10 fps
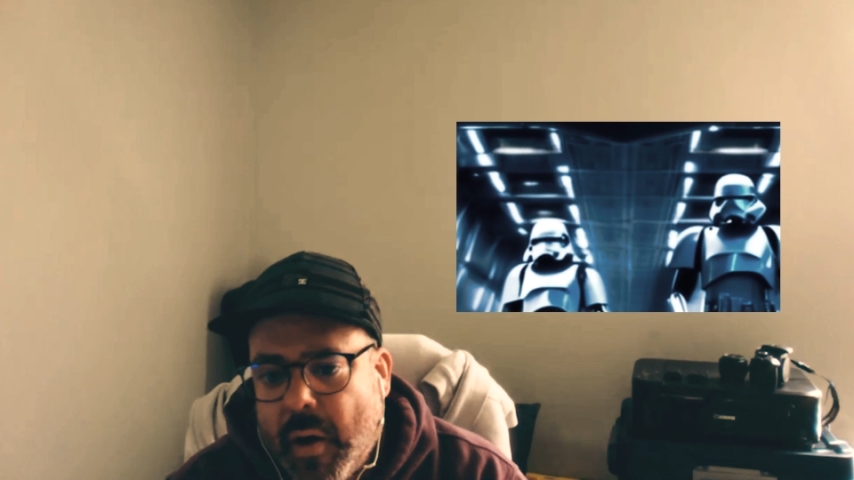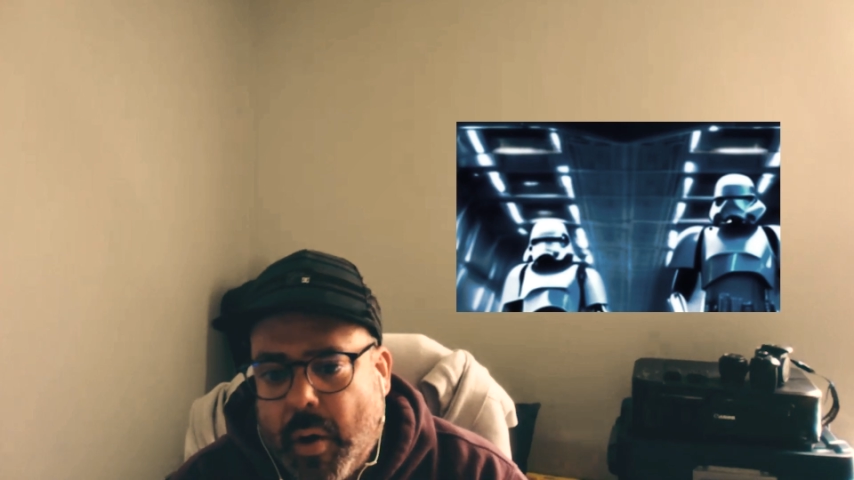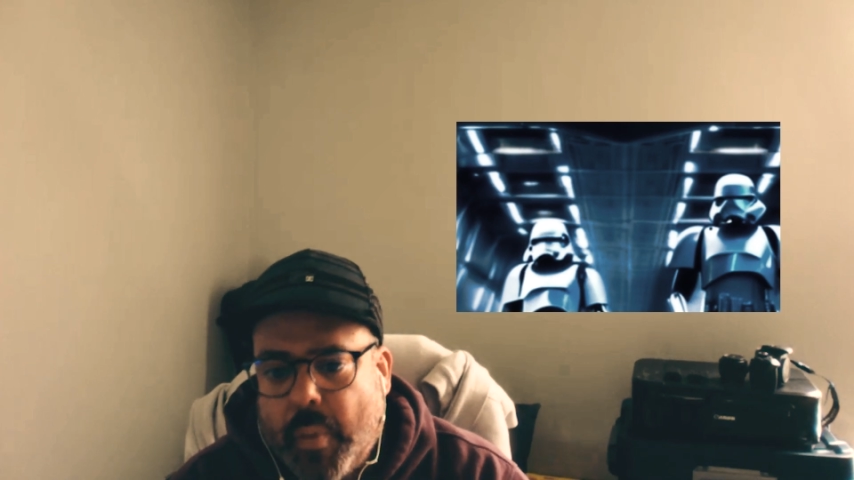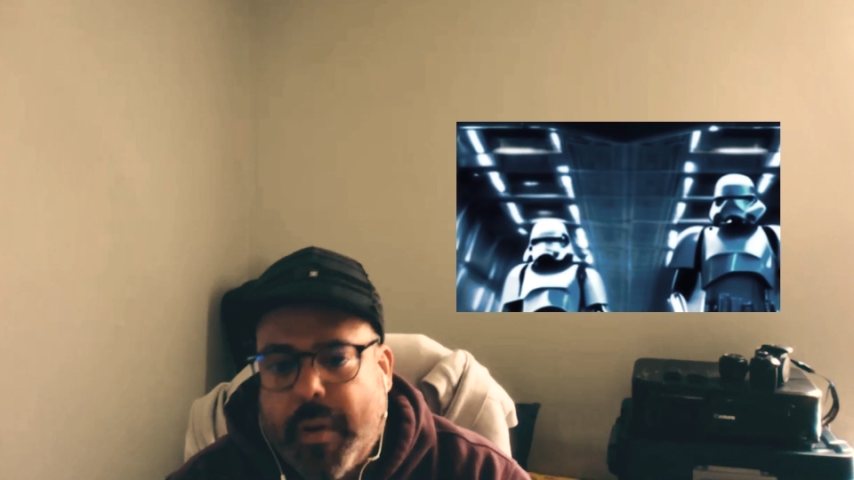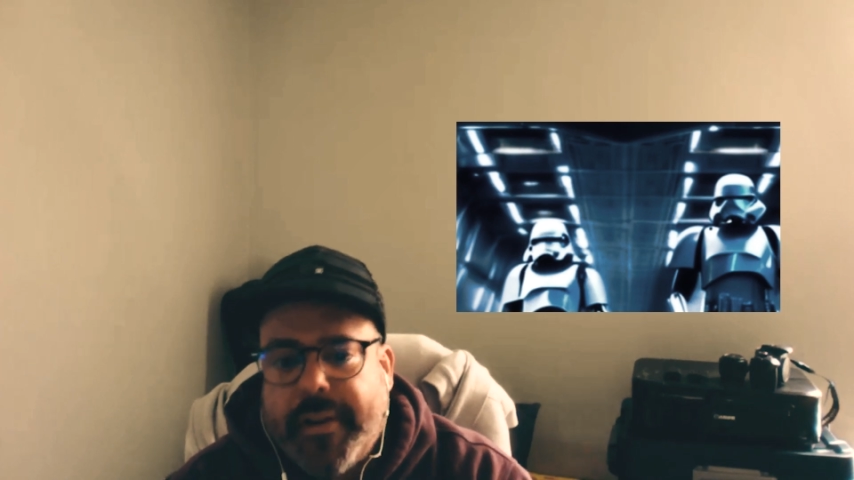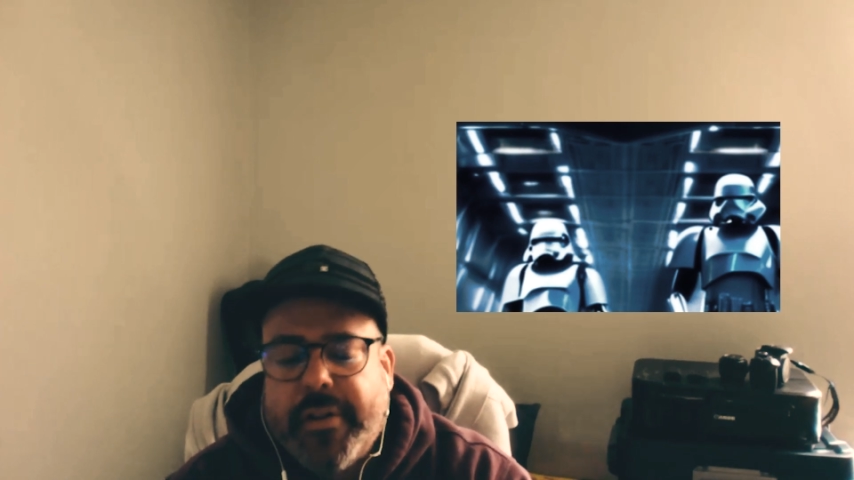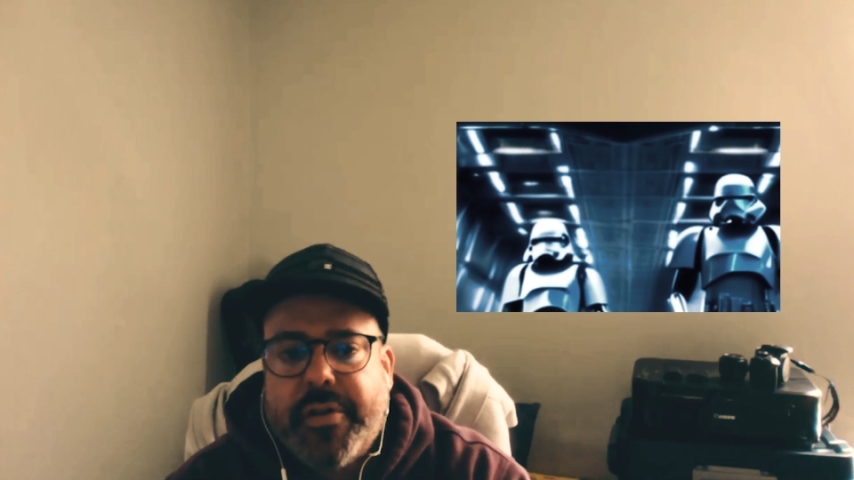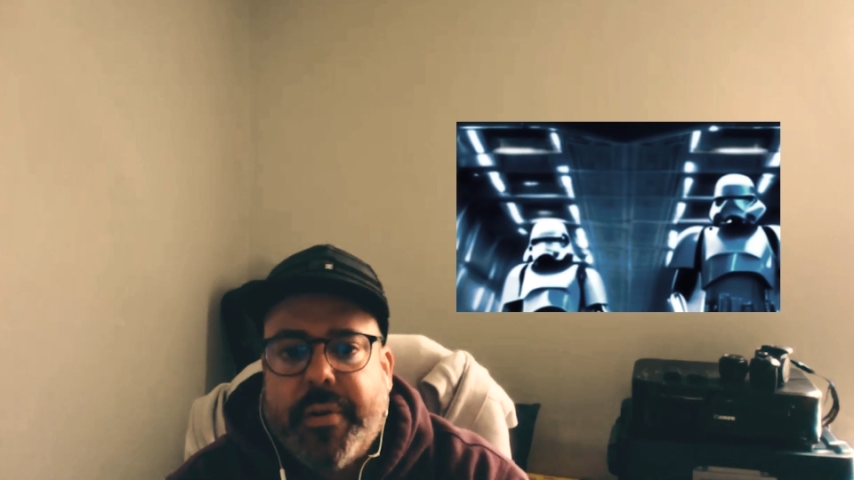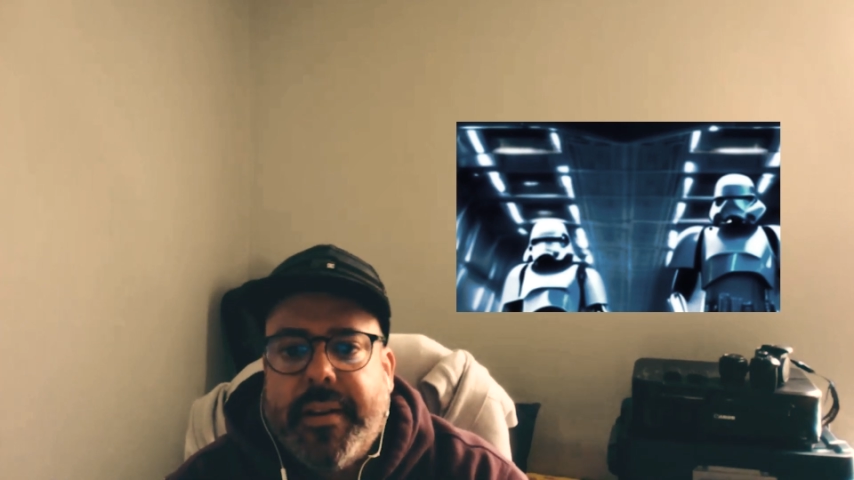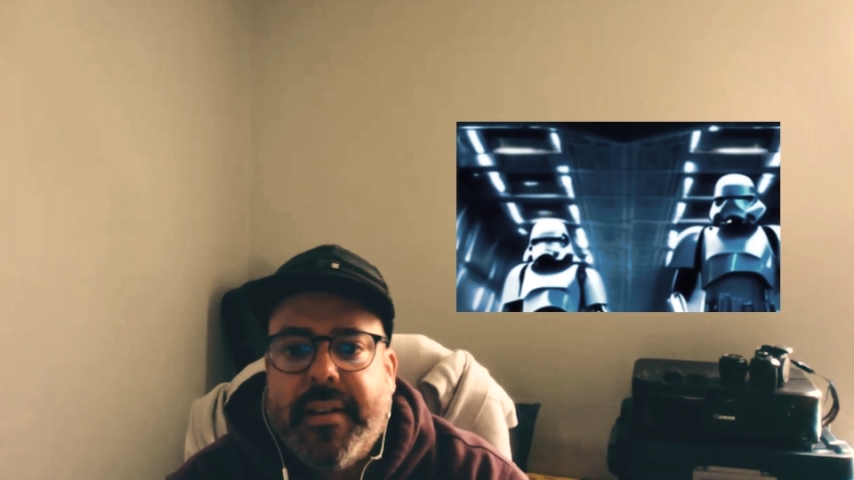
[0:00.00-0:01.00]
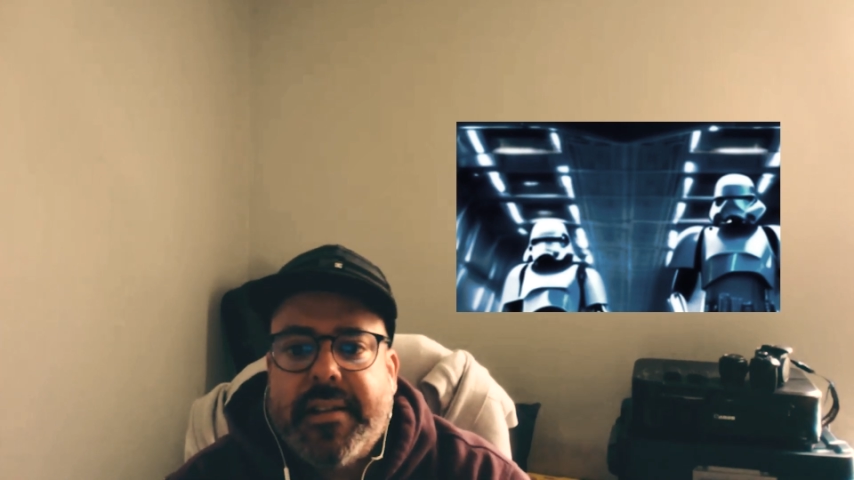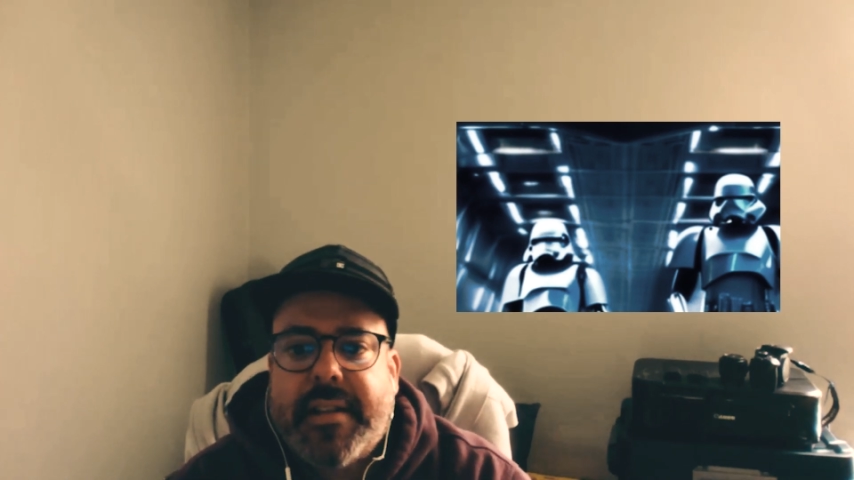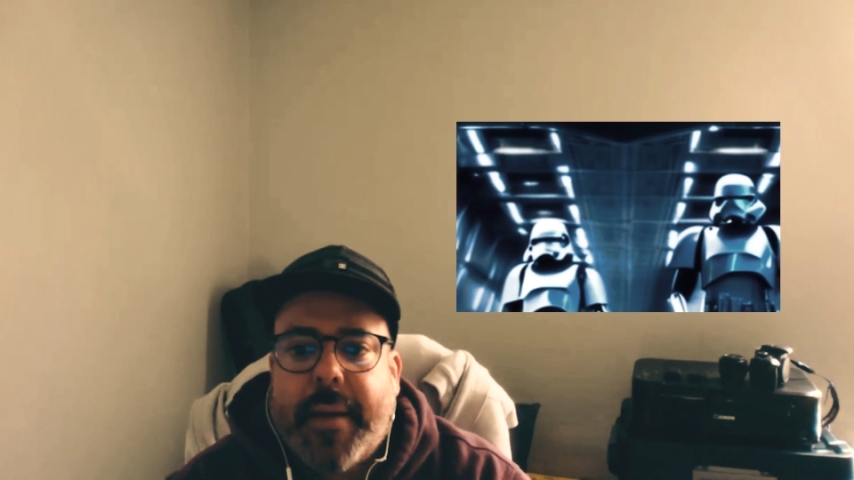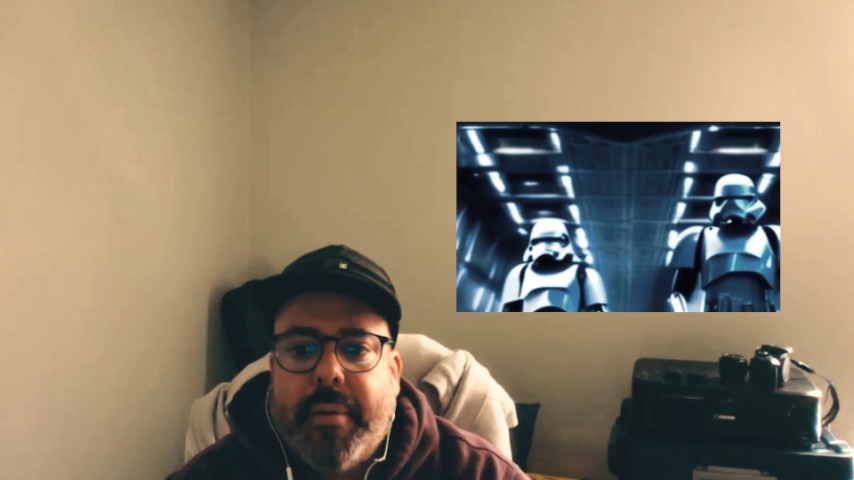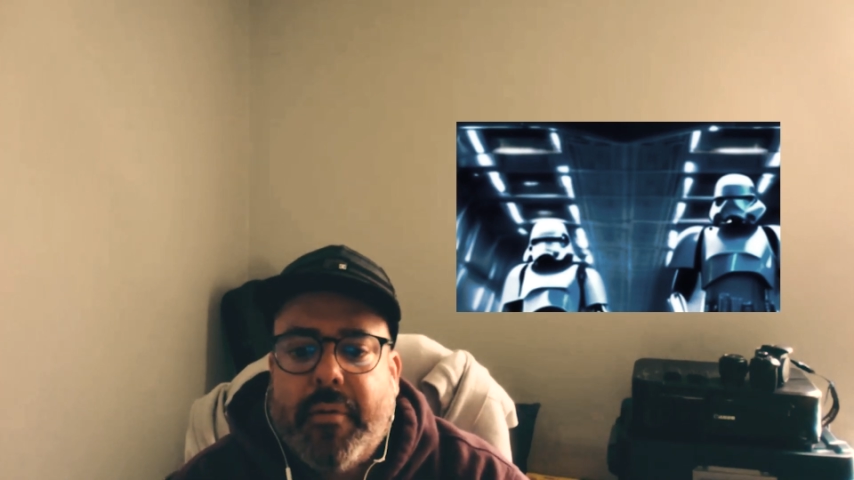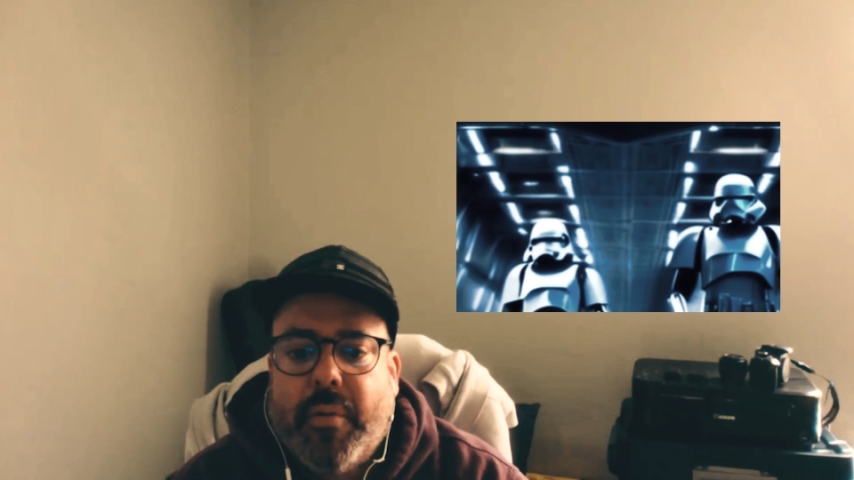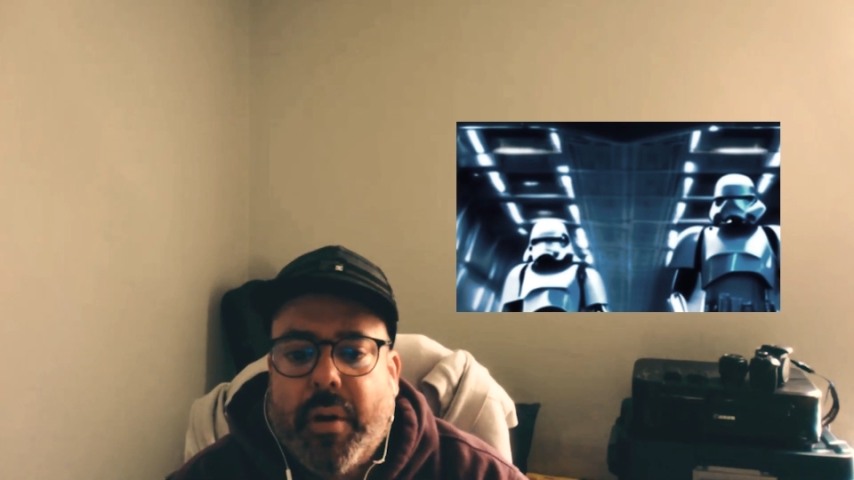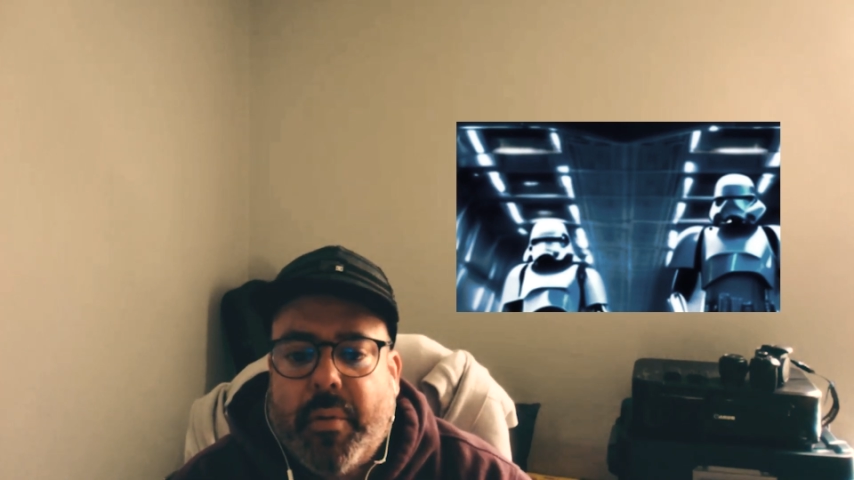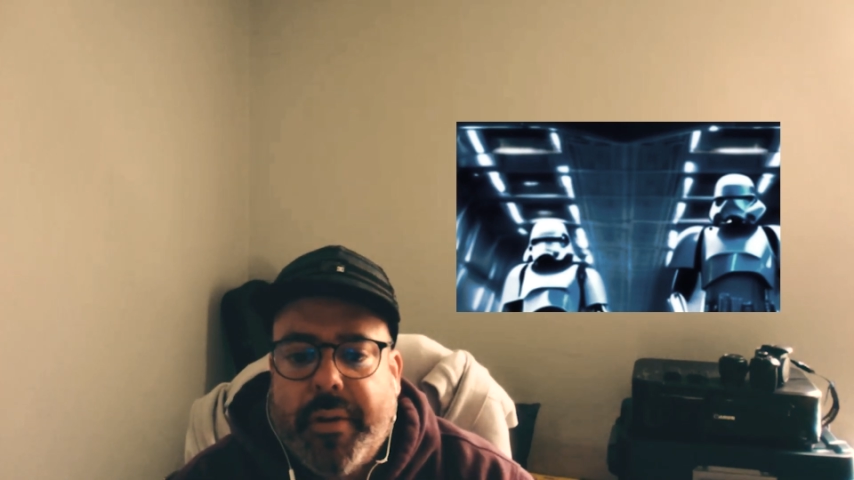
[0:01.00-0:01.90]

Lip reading: or when you're doing this type of work,